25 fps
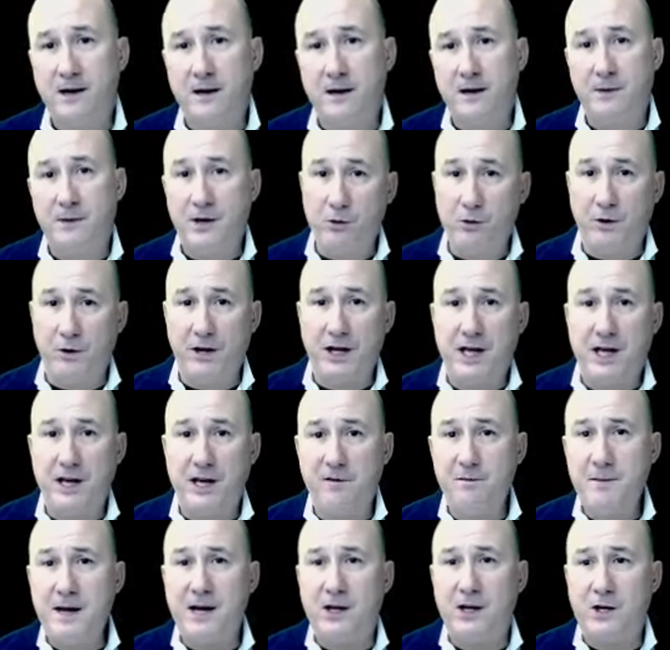But you want to give
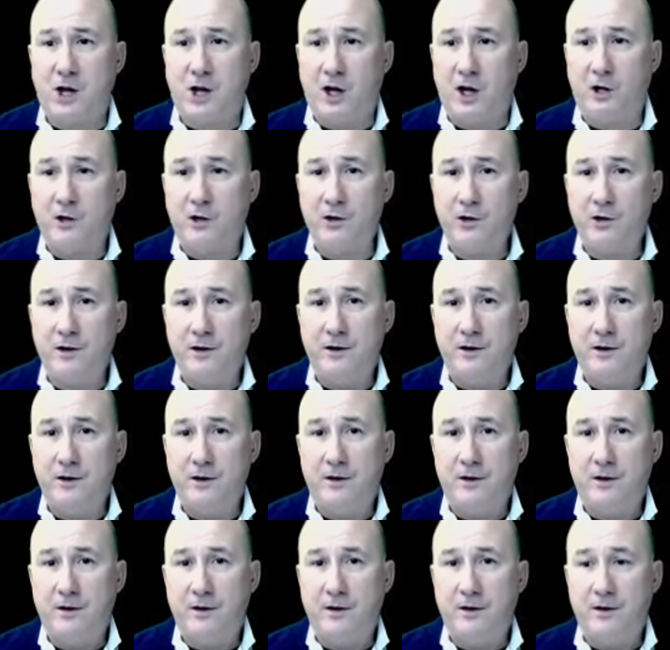me $1? I'm
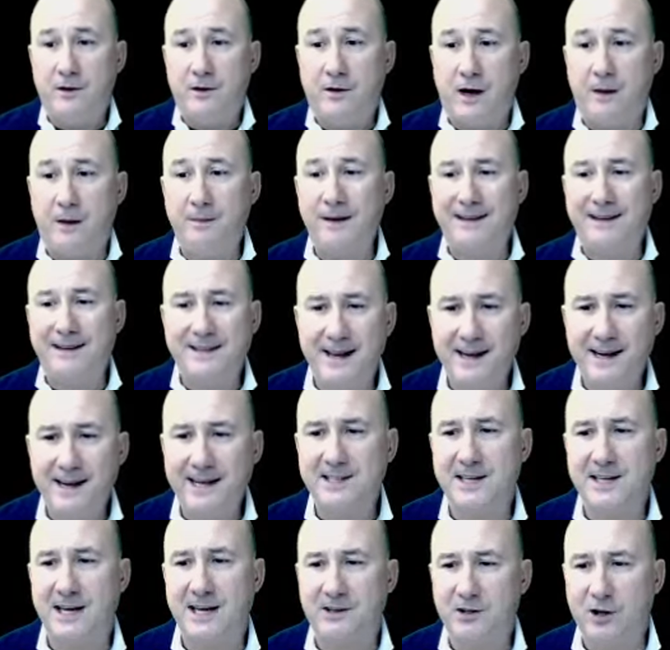going to 10x
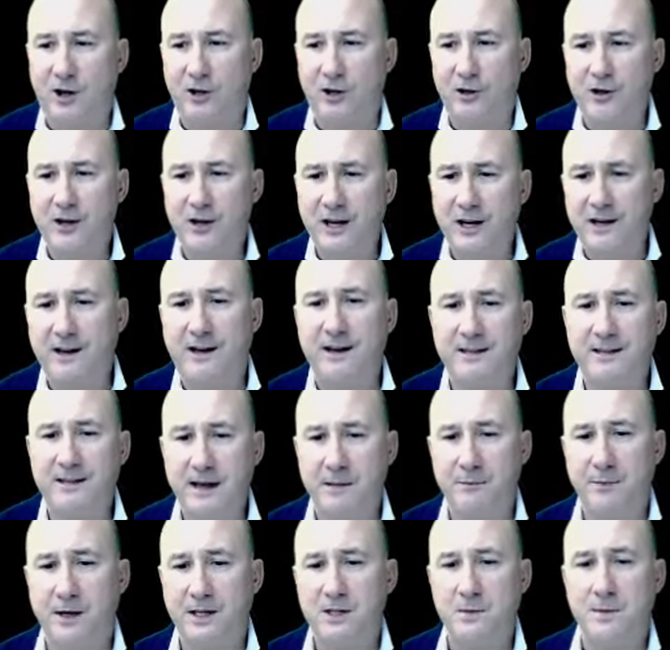that dollar. You're going to get
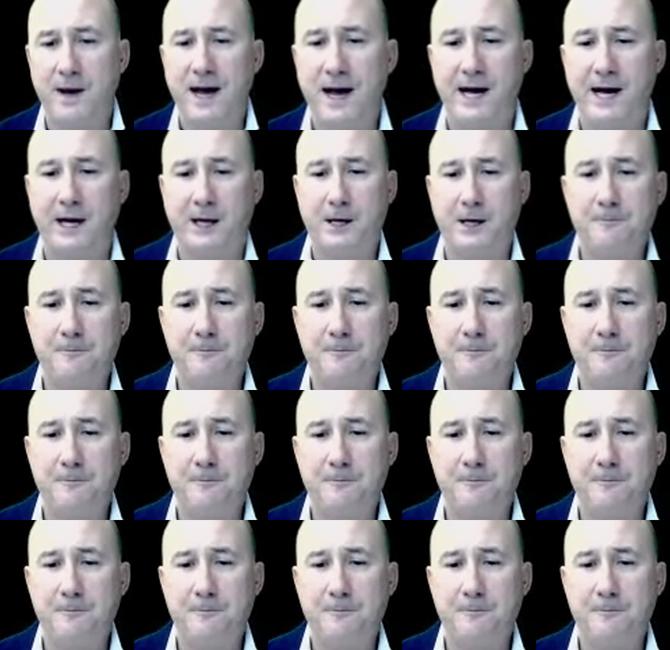$10 back.